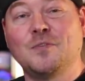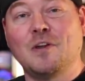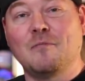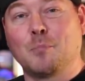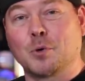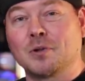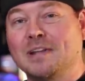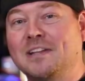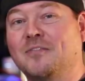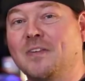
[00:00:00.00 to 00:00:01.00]
If you have
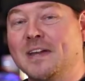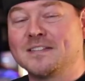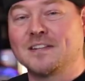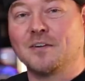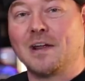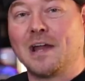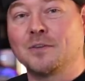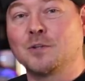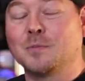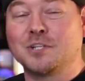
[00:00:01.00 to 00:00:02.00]
Borderlands fans that are
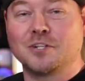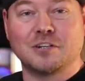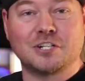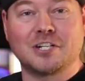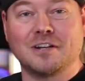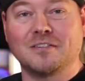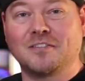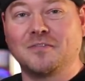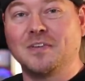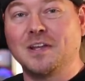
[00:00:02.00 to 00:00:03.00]
out there, be sure to share
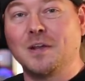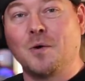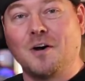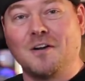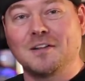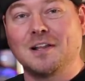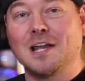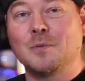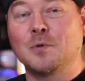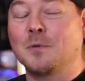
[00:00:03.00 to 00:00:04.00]
this video
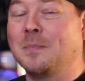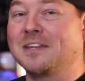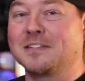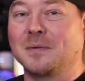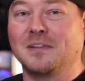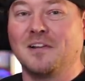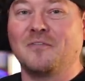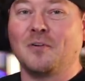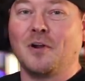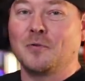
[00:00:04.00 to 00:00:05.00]
online with them because I would
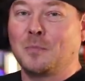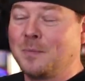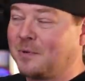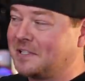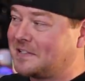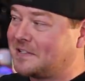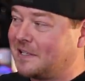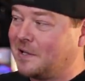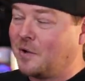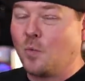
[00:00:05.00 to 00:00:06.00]
love for other people to
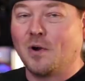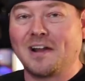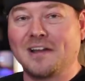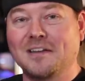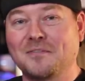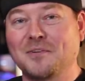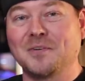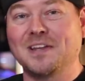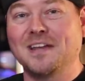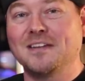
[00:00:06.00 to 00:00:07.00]
see what I have
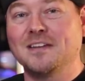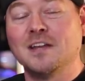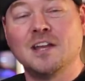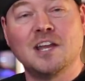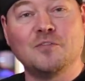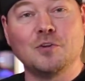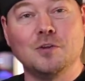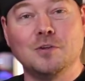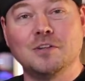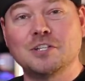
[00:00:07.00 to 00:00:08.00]
created. If you're
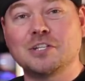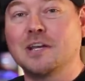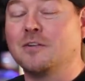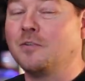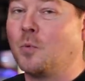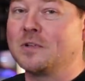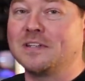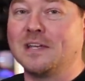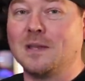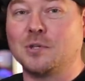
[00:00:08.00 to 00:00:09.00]
new to the channel,
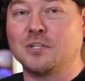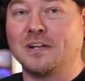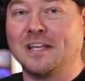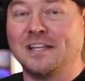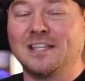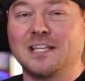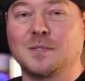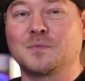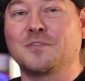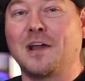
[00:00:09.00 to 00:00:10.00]
once again, be sure to hit that
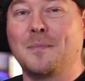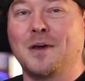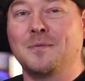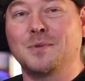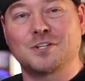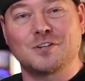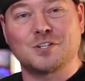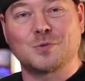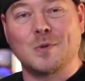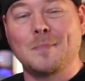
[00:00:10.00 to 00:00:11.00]
subscribe button. Be sure to
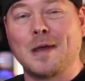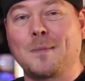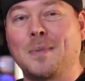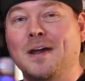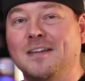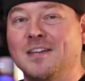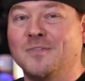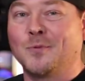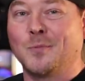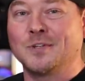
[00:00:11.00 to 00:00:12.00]
swing back by
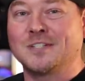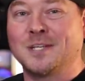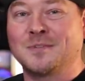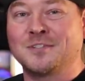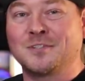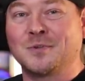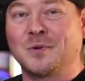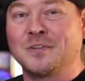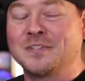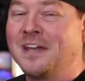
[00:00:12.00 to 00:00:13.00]
again for more tips and
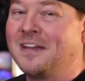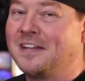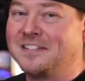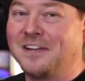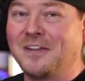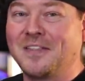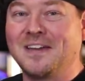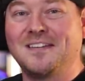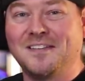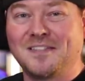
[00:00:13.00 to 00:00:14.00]
tutorials. Until
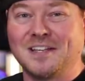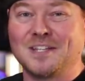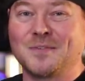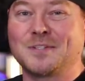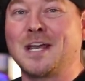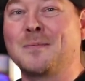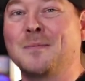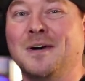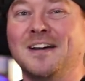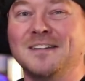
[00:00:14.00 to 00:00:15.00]
then, thanks for
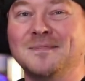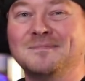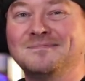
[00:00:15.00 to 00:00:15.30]
stopping by.